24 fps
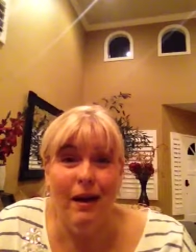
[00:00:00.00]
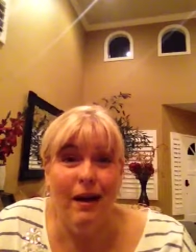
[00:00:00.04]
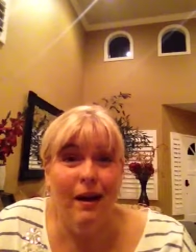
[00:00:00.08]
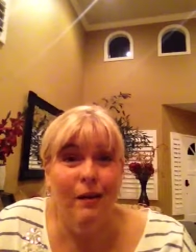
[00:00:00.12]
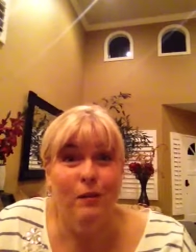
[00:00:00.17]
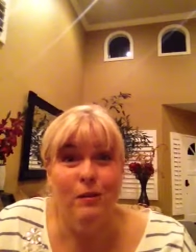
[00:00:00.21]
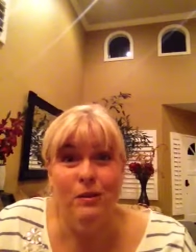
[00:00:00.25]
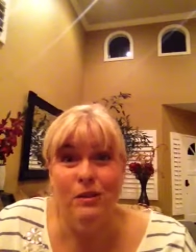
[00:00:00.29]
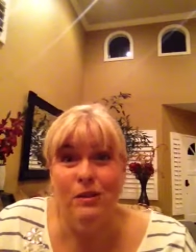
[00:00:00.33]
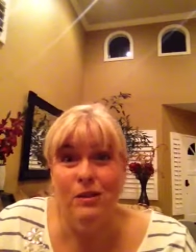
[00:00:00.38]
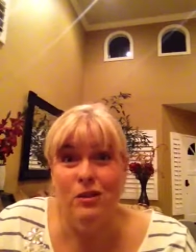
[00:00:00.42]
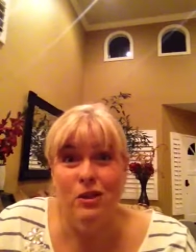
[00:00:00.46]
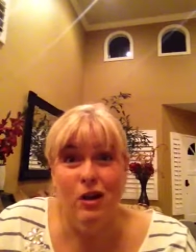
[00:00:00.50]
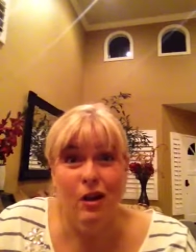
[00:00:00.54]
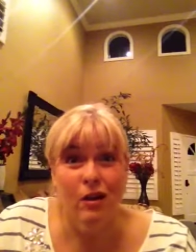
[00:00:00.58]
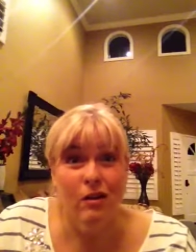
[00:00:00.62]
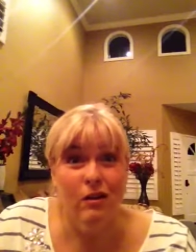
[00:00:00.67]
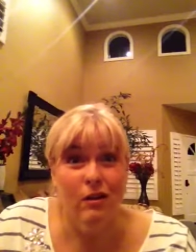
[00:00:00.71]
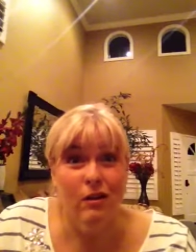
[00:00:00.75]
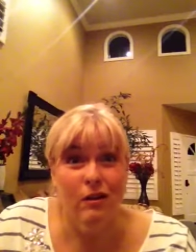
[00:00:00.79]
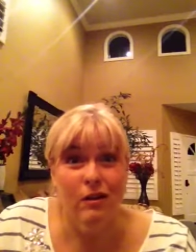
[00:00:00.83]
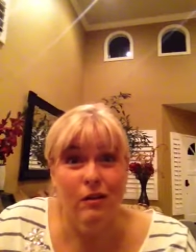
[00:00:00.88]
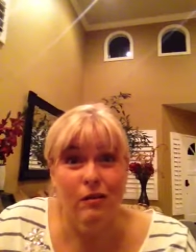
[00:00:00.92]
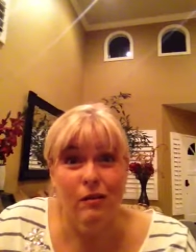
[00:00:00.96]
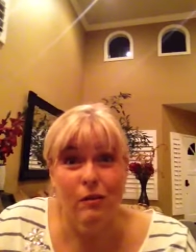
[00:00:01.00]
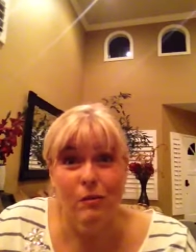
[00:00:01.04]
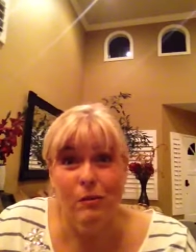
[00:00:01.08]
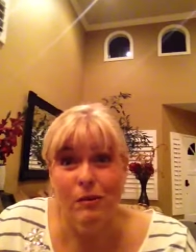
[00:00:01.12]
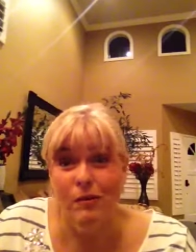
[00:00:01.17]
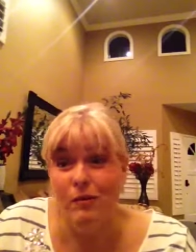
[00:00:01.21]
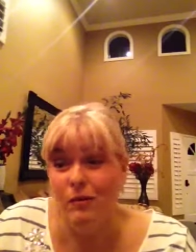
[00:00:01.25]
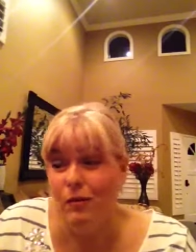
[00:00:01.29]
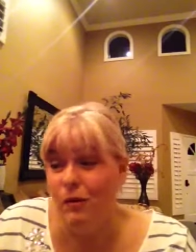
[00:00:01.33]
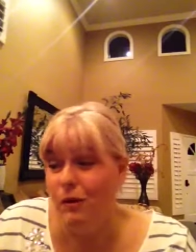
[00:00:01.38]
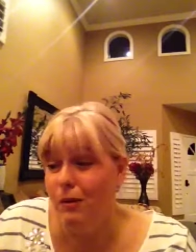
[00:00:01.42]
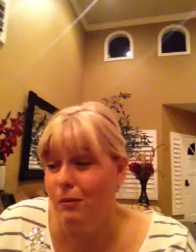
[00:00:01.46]
I was a chocolate lover
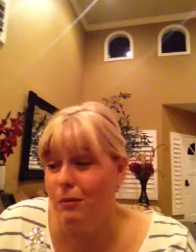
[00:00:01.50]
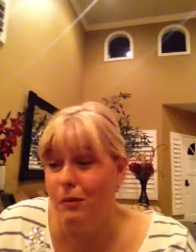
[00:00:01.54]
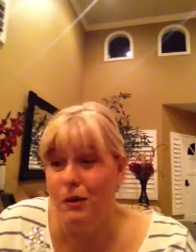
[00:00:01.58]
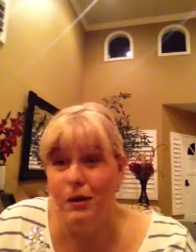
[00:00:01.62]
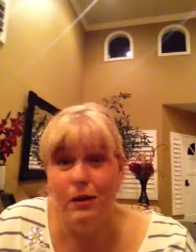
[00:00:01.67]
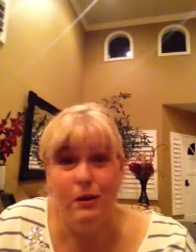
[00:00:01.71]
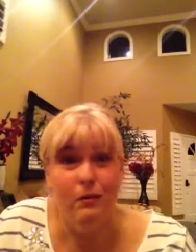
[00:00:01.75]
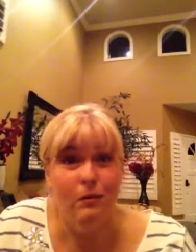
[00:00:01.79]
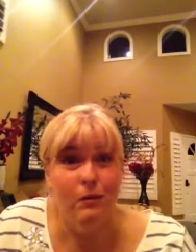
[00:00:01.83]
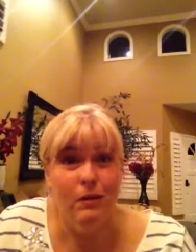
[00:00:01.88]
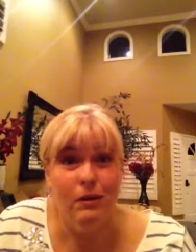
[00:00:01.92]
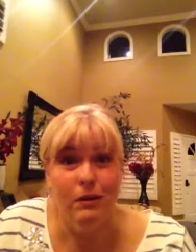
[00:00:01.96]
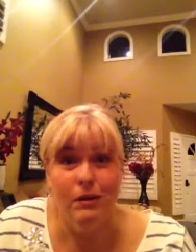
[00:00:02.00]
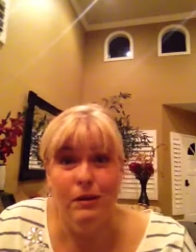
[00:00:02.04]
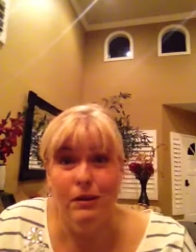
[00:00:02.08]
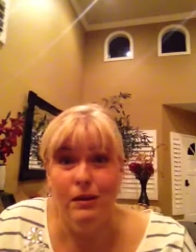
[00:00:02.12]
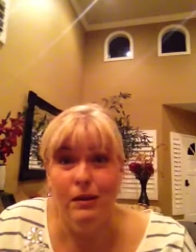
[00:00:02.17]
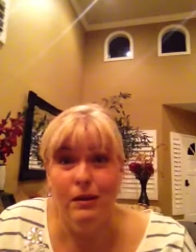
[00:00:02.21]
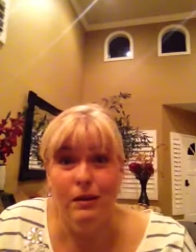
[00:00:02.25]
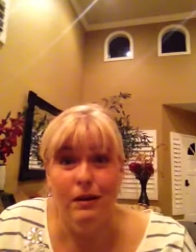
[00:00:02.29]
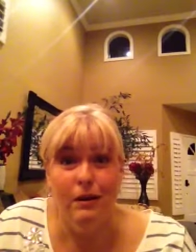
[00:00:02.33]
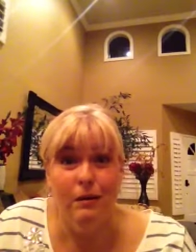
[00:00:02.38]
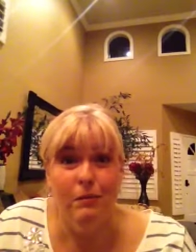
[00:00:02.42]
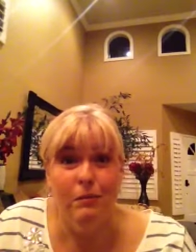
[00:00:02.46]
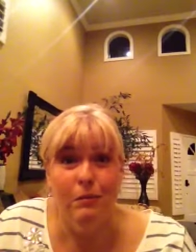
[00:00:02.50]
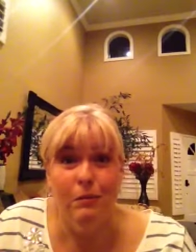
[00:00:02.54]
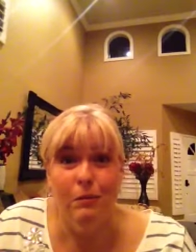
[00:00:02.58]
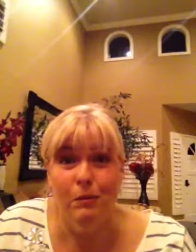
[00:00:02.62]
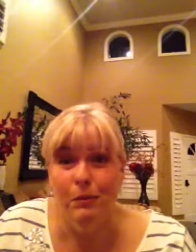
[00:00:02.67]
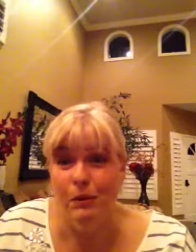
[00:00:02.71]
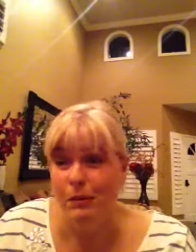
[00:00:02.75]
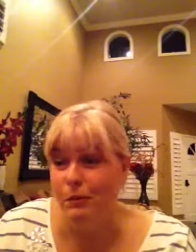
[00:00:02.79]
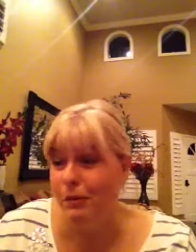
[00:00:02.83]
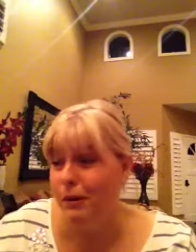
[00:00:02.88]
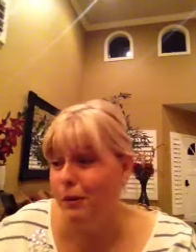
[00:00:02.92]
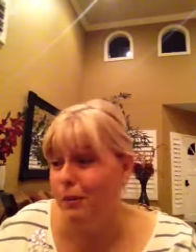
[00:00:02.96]
before. I'm good with the um,
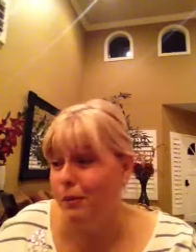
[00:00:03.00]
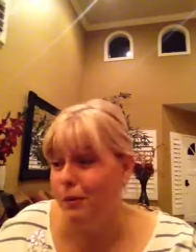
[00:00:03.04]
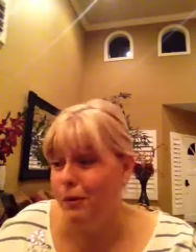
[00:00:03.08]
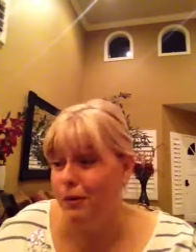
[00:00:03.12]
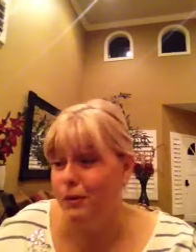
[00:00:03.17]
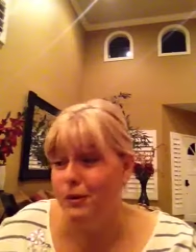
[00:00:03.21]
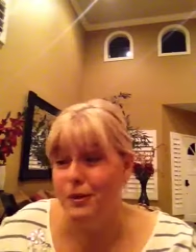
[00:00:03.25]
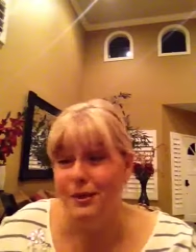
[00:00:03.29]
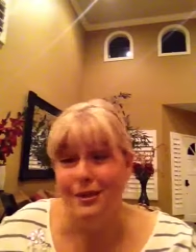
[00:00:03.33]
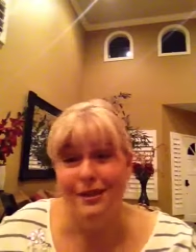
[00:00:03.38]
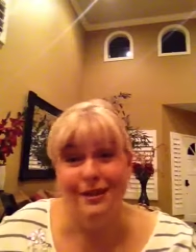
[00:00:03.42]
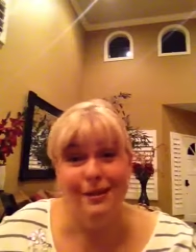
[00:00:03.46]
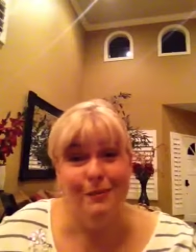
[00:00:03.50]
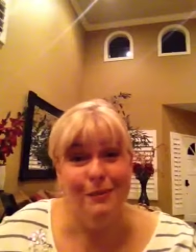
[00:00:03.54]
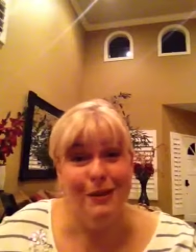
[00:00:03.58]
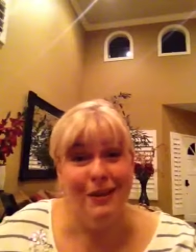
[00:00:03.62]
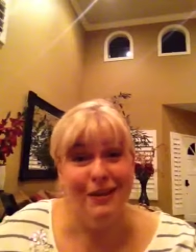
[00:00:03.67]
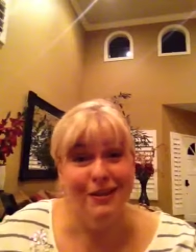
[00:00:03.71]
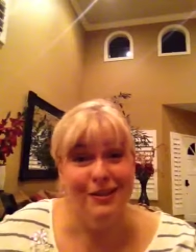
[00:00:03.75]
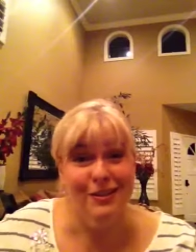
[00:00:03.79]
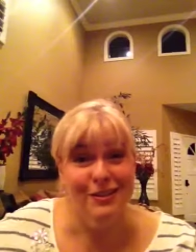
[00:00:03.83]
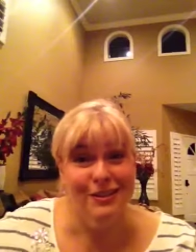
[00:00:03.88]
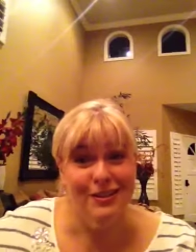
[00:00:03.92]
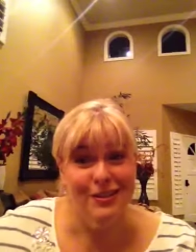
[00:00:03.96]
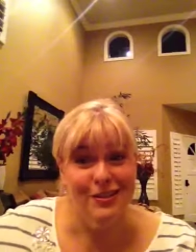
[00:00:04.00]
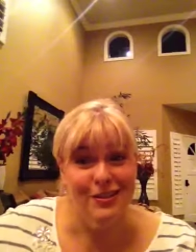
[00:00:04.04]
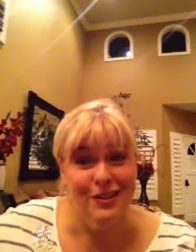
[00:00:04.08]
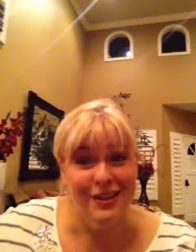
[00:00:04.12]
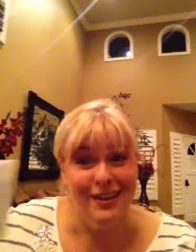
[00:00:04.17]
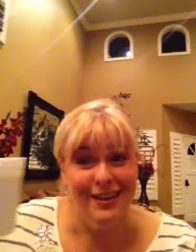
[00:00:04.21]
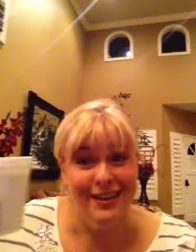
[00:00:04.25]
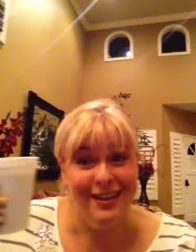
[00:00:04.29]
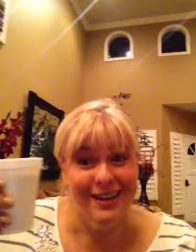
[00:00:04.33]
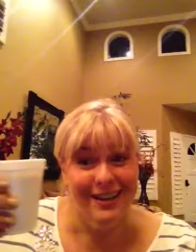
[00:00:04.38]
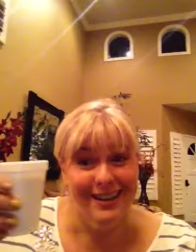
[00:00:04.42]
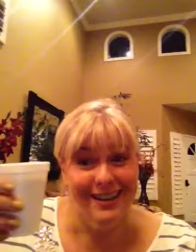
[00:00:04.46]
Premier Protein. I'm actually
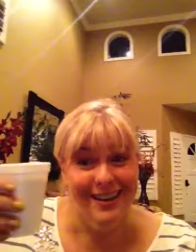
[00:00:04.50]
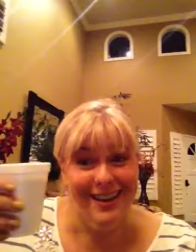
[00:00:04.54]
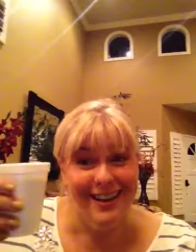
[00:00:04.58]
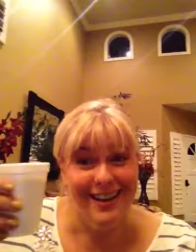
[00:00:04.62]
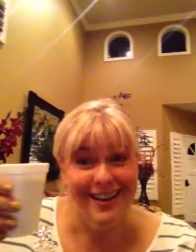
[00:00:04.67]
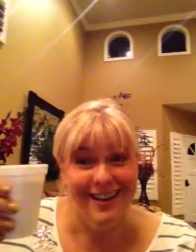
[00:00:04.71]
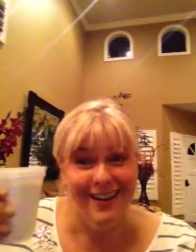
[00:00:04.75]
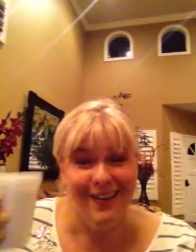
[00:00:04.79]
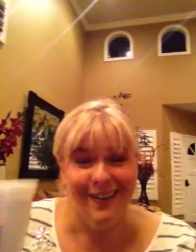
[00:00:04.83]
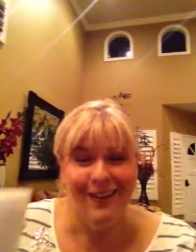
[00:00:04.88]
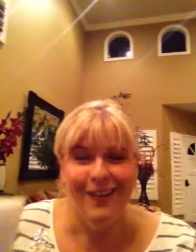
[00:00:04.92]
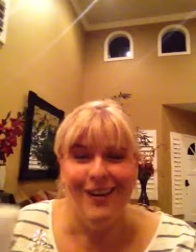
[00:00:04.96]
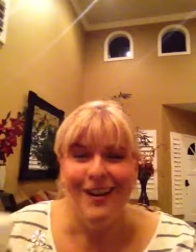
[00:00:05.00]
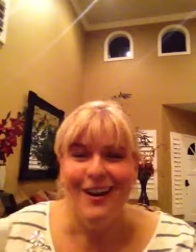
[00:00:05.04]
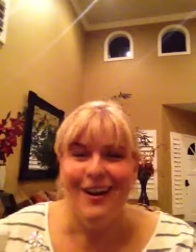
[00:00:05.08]
drinking it now.